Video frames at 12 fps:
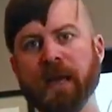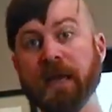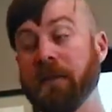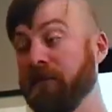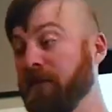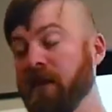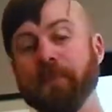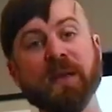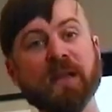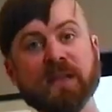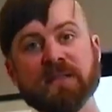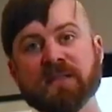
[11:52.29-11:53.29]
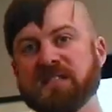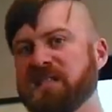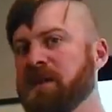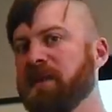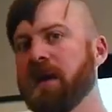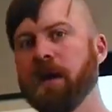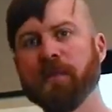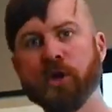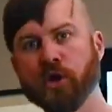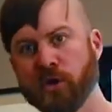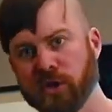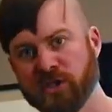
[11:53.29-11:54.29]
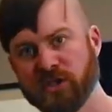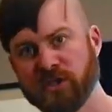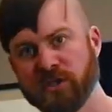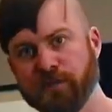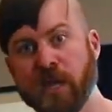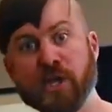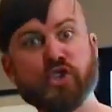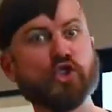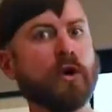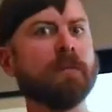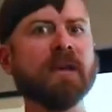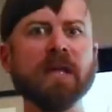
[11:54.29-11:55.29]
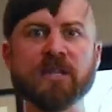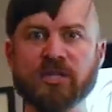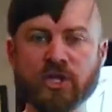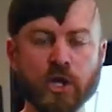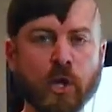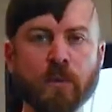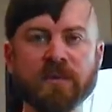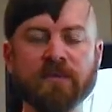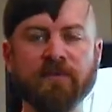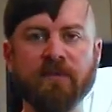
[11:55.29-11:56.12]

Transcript: In the Philippines, it's to become a nurse. In Germany, it's to go into